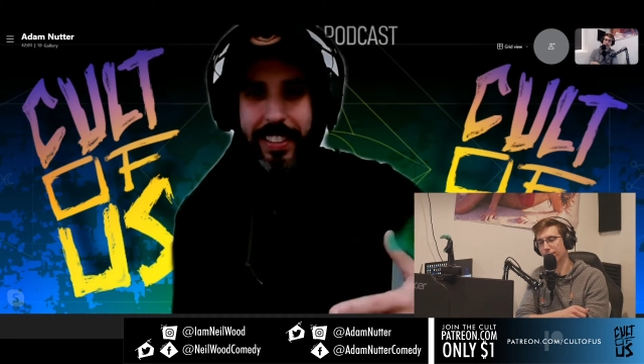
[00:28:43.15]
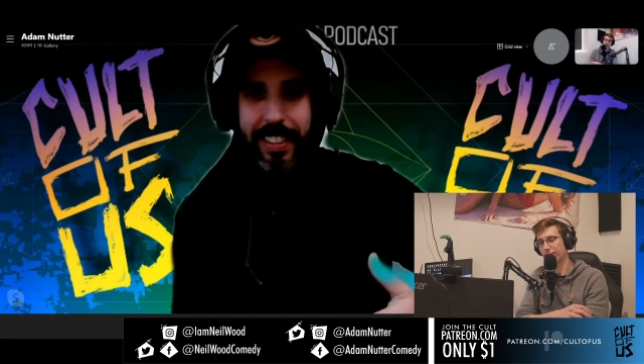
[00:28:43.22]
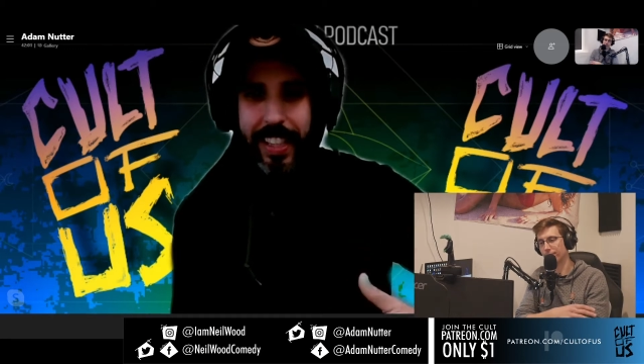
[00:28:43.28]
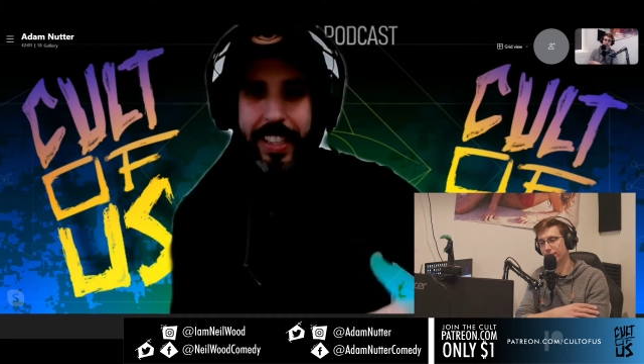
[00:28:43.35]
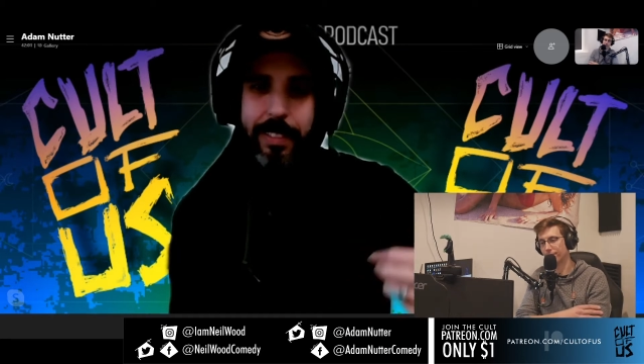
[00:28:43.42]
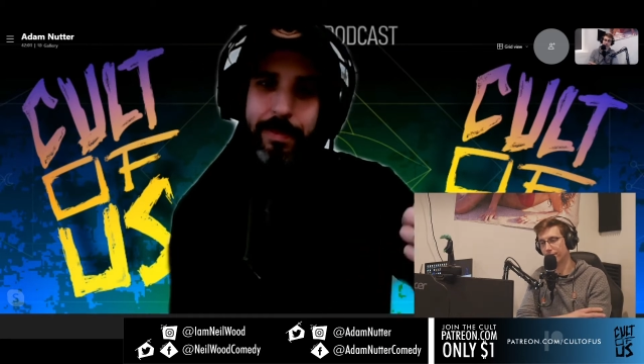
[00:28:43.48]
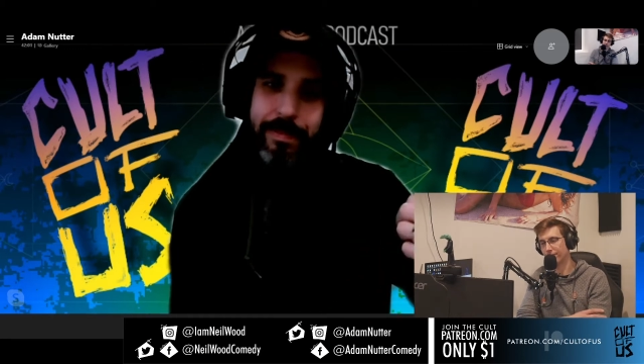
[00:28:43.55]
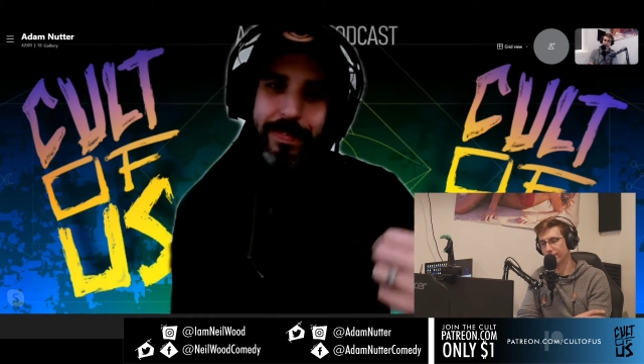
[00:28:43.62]
He's
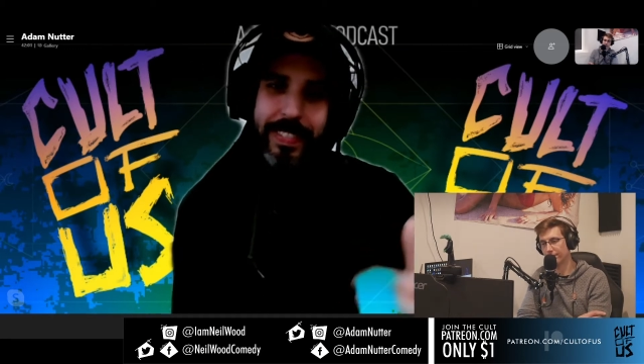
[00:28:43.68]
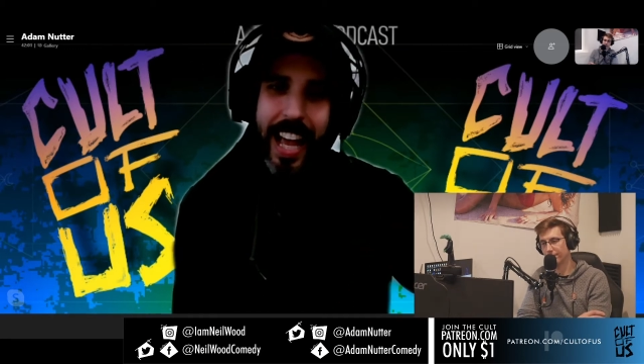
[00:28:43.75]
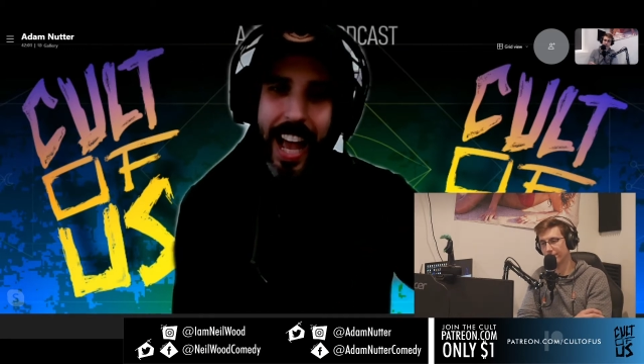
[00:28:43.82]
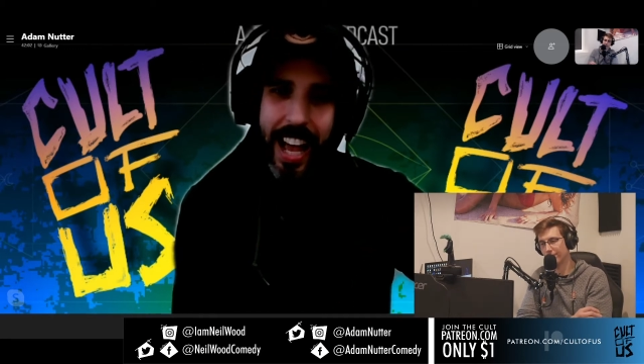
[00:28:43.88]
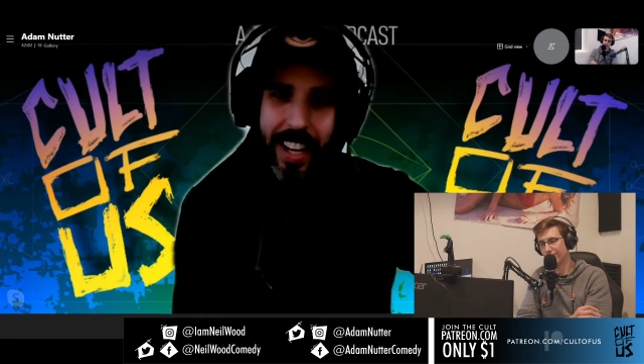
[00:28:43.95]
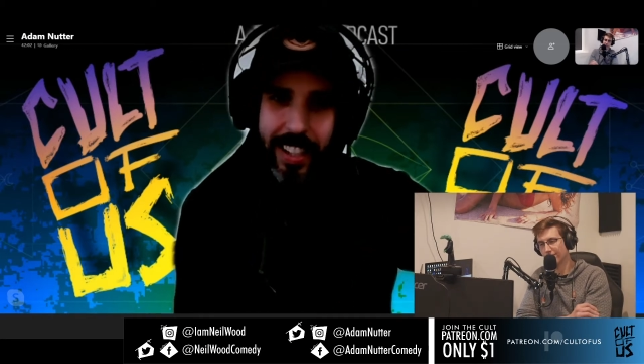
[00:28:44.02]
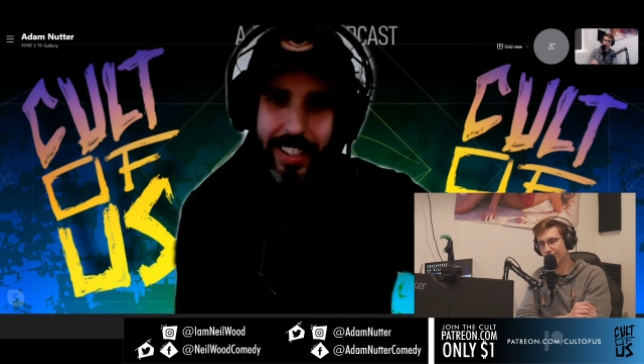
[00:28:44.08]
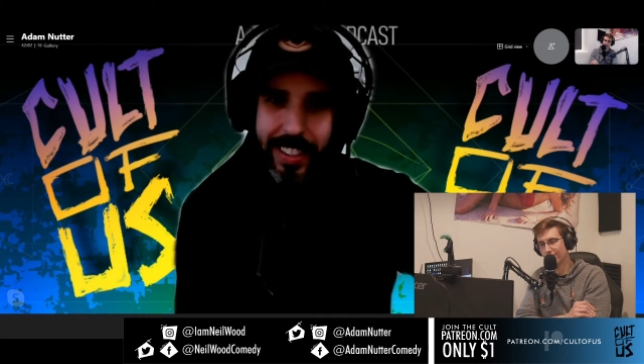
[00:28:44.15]
like,
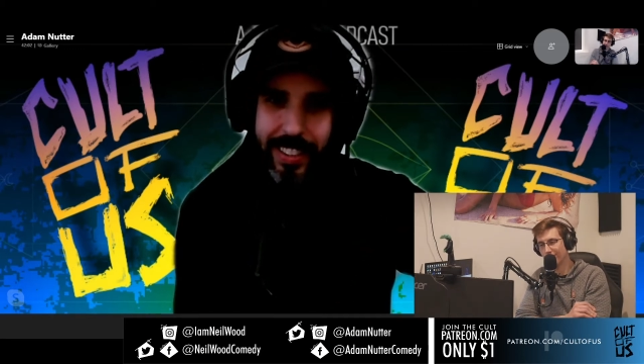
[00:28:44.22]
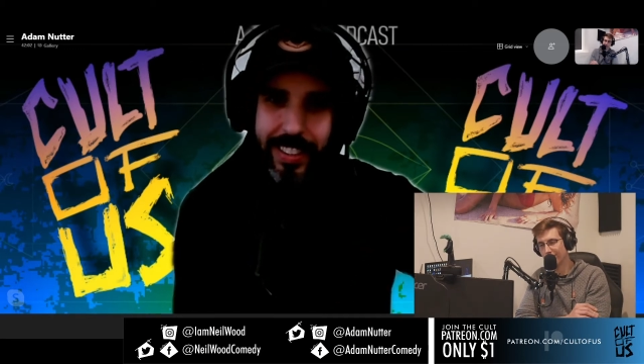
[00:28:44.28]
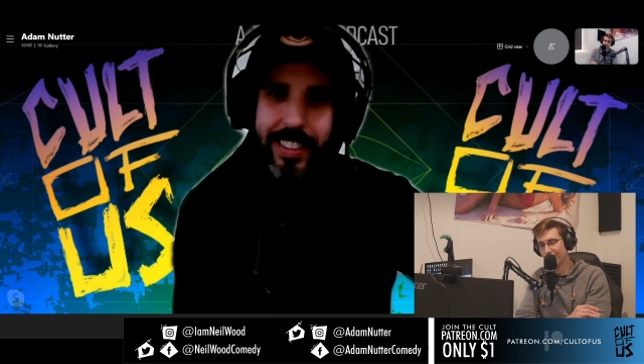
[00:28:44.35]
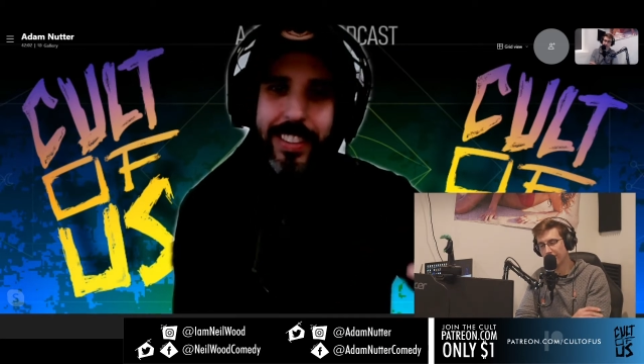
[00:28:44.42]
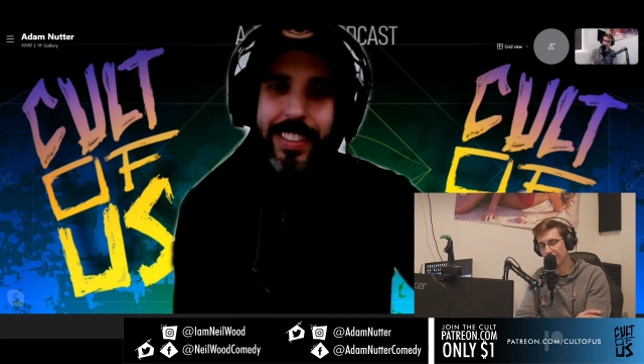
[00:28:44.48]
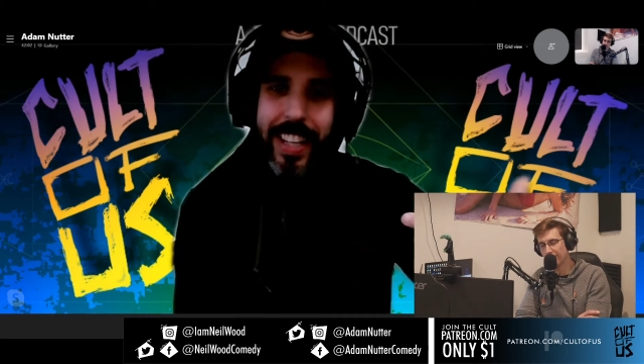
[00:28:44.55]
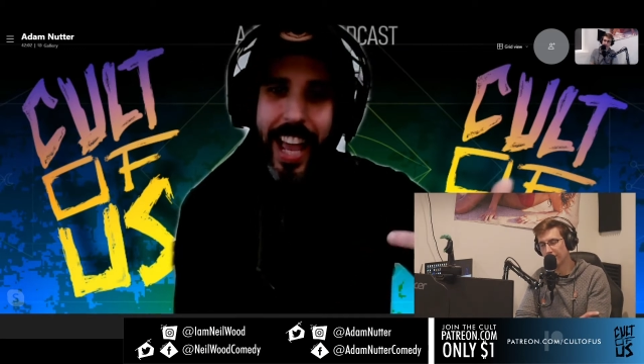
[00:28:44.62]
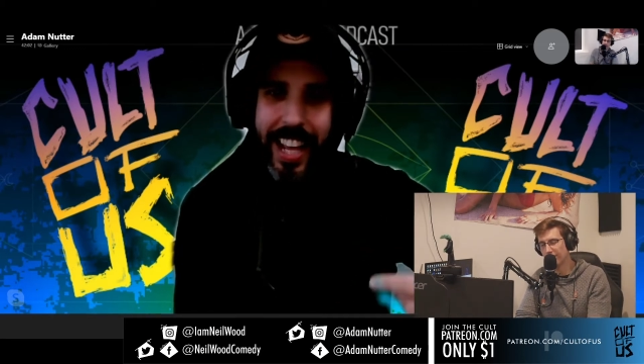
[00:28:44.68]
nah,
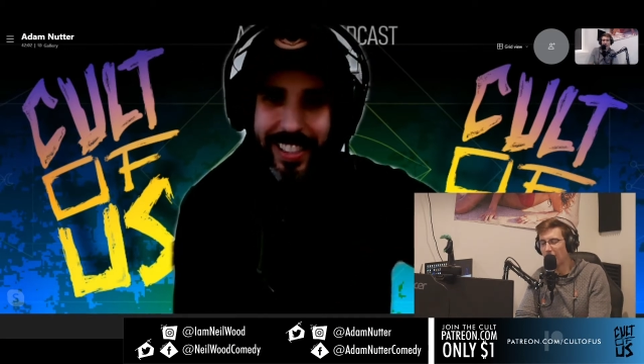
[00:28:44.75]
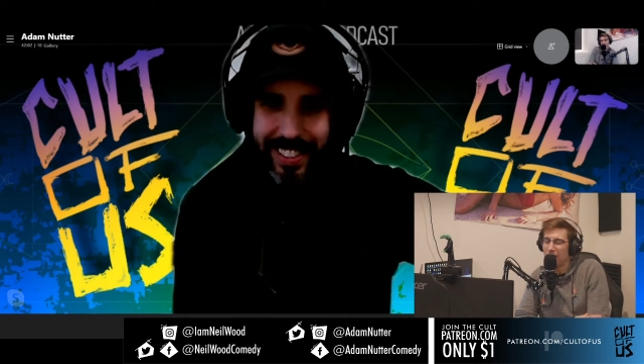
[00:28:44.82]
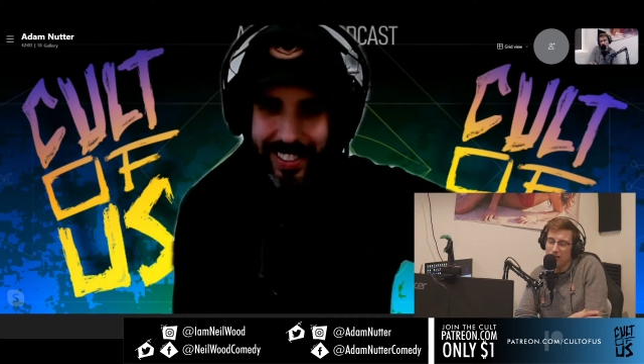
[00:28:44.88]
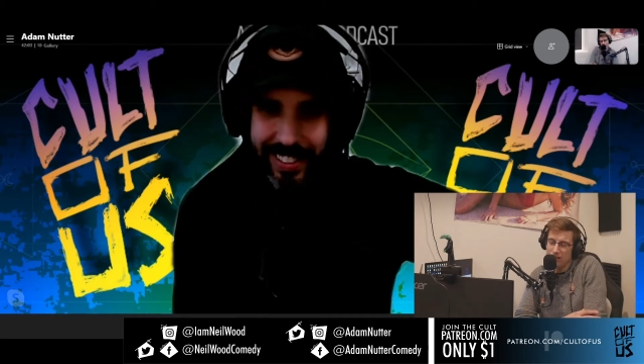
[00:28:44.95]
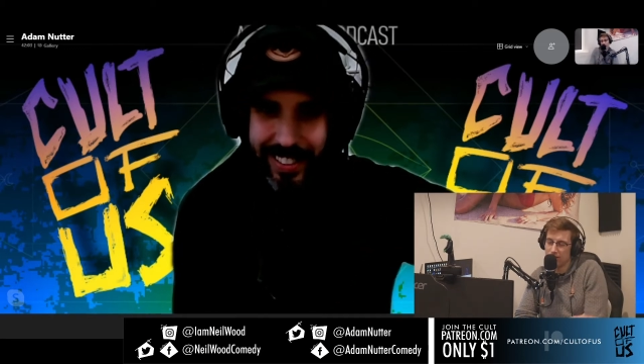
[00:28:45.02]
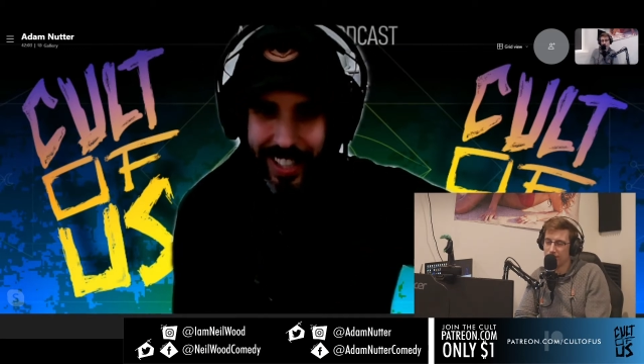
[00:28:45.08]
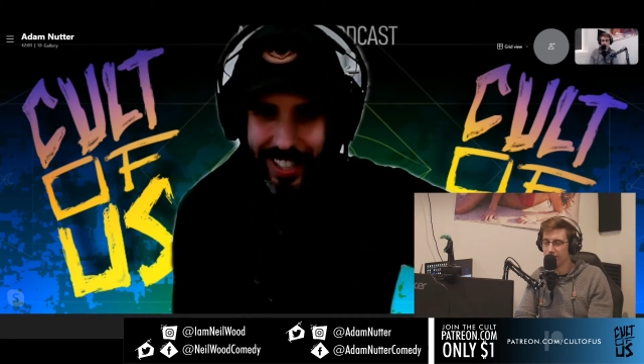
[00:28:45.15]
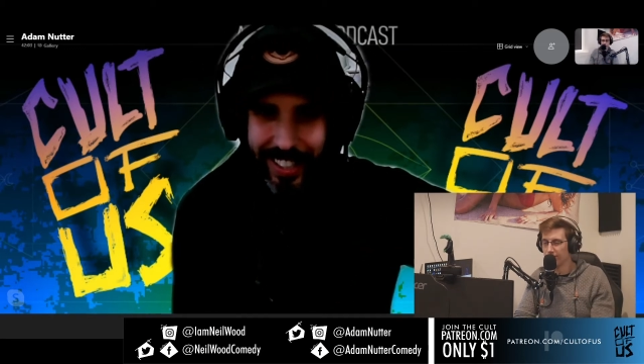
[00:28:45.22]

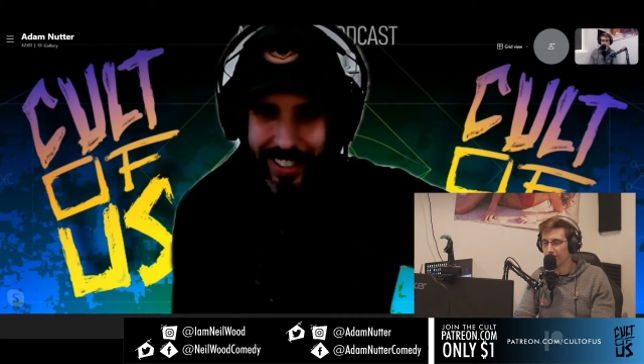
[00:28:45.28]
Edison did it.